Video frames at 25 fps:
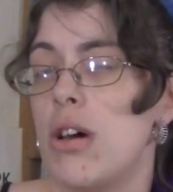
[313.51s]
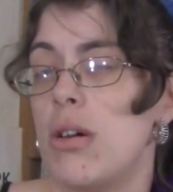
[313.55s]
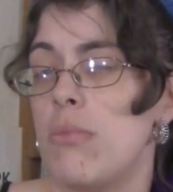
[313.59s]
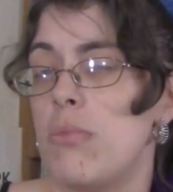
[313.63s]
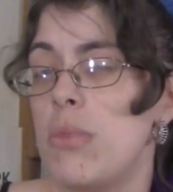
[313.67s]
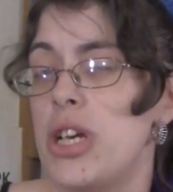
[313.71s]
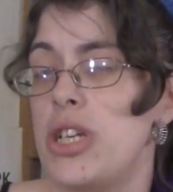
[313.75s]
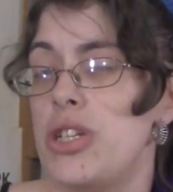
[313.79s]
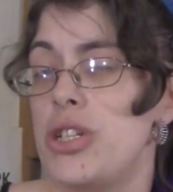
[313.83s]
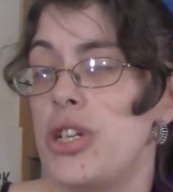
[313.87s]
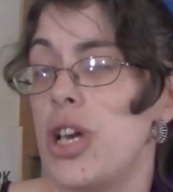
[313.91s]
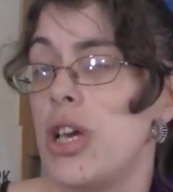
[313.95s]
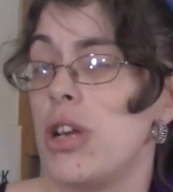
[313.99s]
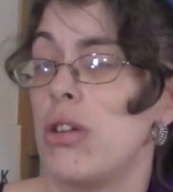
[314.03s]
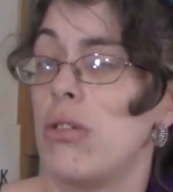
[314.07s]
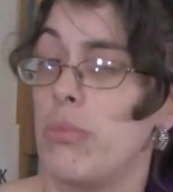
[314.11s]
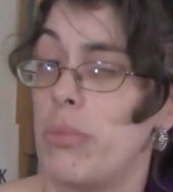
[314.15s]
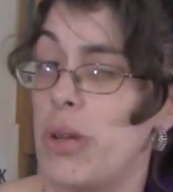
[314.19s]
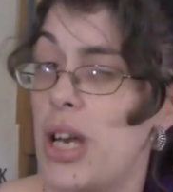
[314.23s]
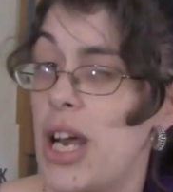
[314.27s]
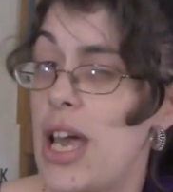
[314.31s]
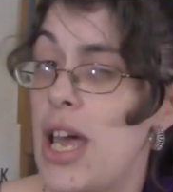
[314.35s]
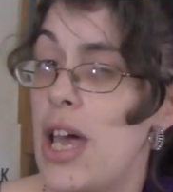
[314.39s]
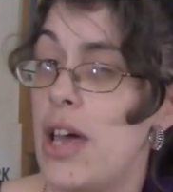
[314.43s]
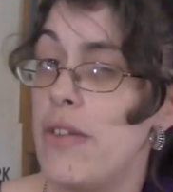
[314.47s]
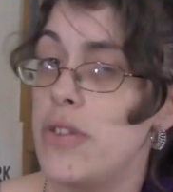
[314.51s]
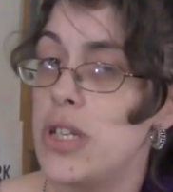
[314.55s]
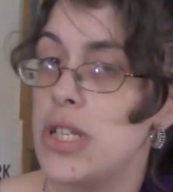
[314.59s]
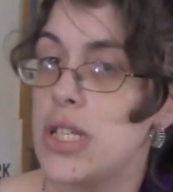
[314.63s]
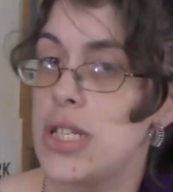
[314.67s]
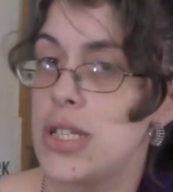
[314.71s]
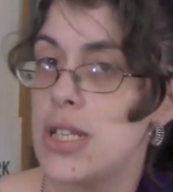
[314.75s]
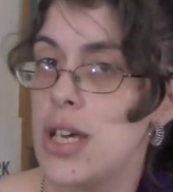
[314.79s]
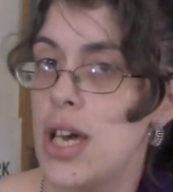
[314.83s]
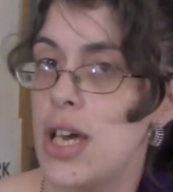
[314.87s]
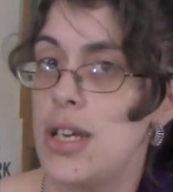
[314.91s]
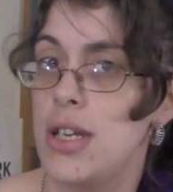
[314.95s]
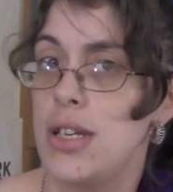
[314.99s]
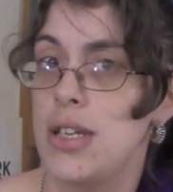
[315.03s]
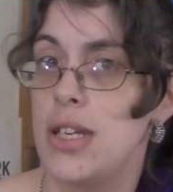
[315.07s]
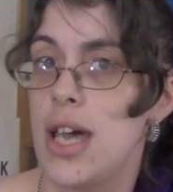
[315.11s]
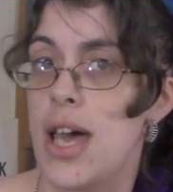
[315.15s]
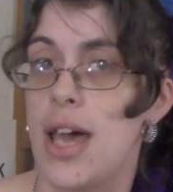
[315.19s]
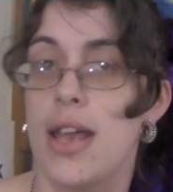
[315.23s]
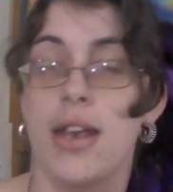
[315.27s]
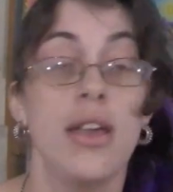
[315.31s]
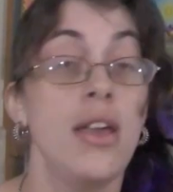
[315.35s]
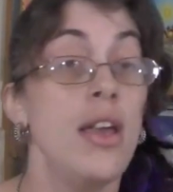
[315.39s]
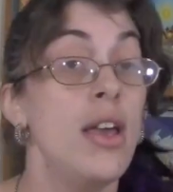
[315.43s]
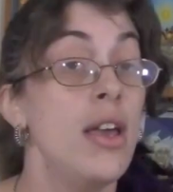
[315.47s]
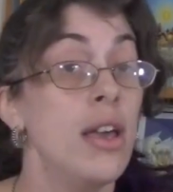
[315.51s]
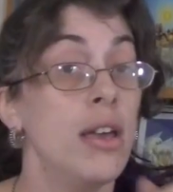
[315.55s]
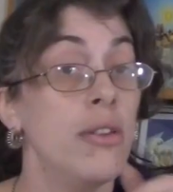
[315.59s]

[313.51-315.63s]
on my channel, but I haven't decided yet.